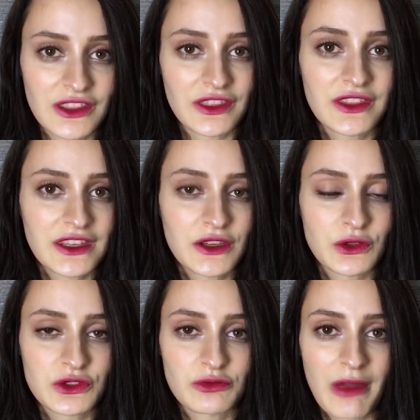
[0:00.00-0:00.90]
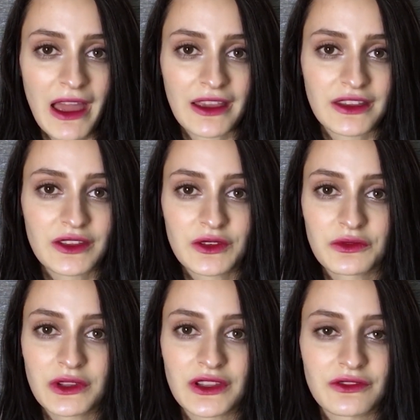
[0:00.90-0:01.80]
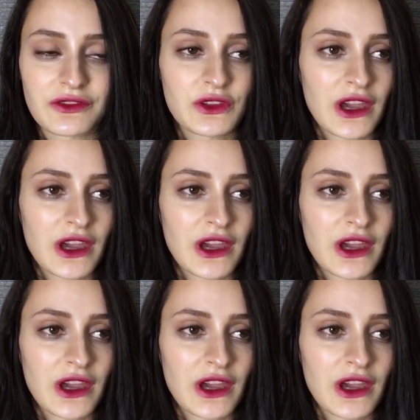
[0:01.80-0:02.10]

the go-to bank if you